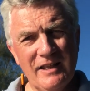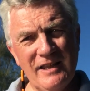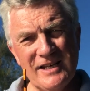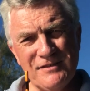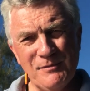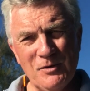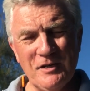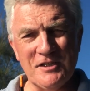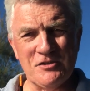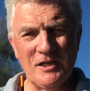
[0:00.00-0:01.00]
That's for
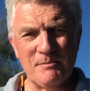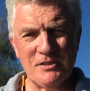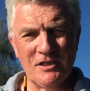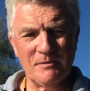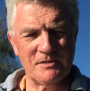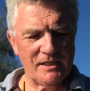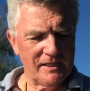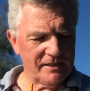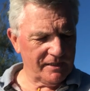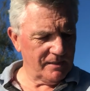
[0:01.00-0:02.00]
more extreme
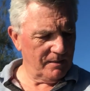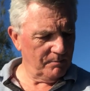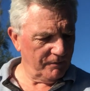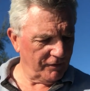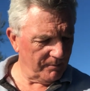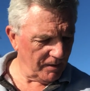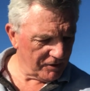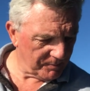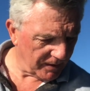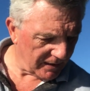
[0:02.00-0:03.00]
circumstances, but for the
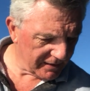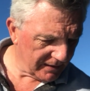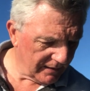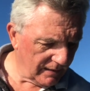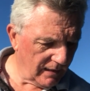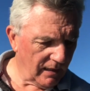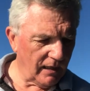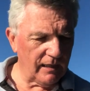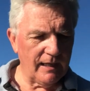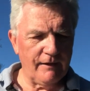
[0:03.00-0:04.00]
most part
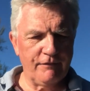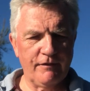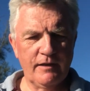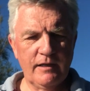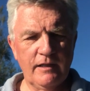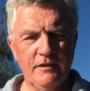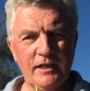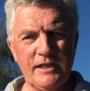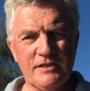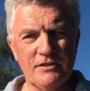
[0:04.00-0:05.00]
I'll have
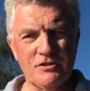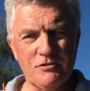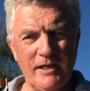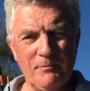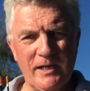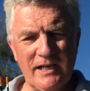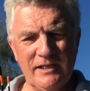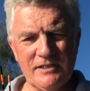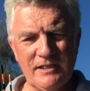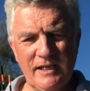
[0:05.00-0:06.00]
these straight
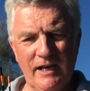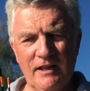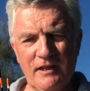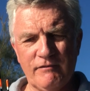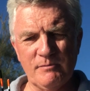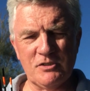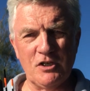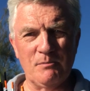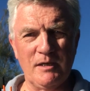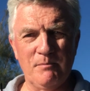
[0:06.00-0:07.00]
wagglers in anything from
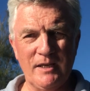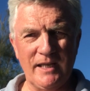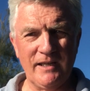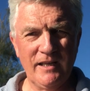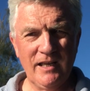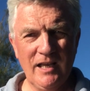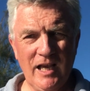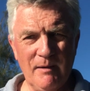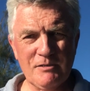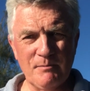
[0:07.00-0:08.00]
2 BB
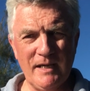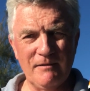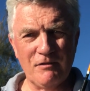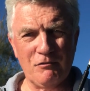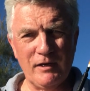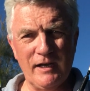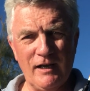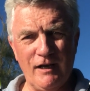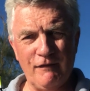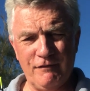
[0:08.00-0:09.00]
up to about
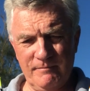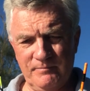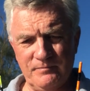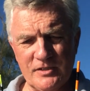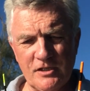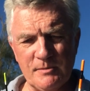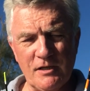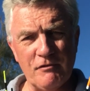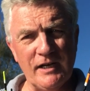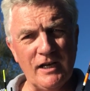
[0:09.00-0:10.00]
3.5
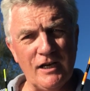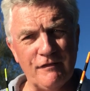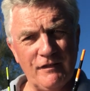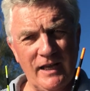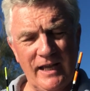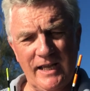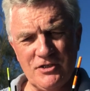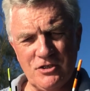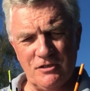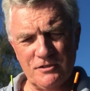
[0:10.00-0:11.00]
3.5 AA
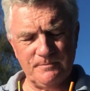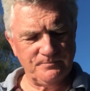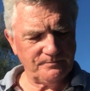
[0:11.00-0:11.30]
shot.